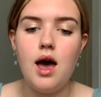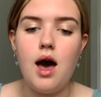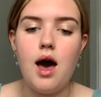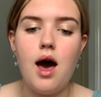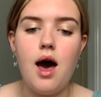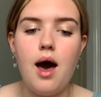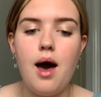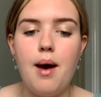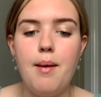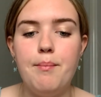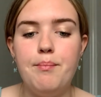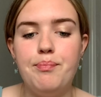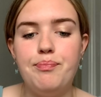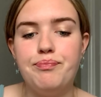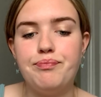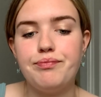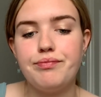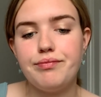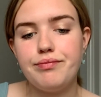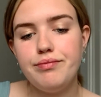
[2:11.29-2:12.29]

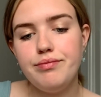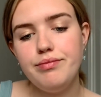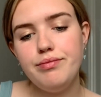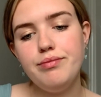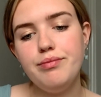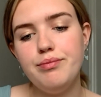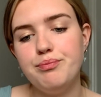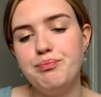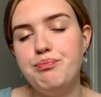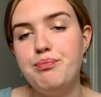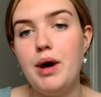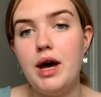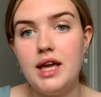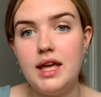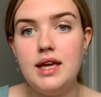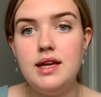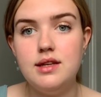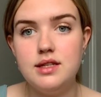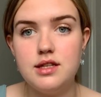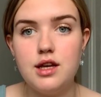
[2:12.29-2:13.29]
But
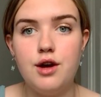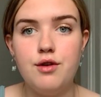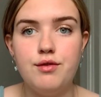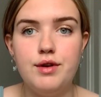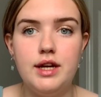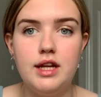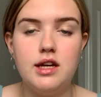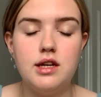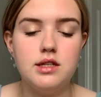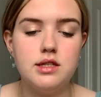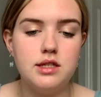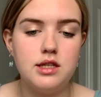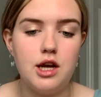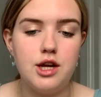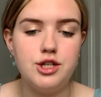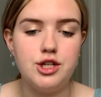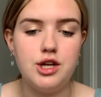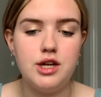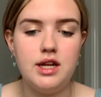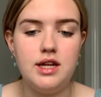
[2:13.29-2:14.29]
he's a really good surgeon.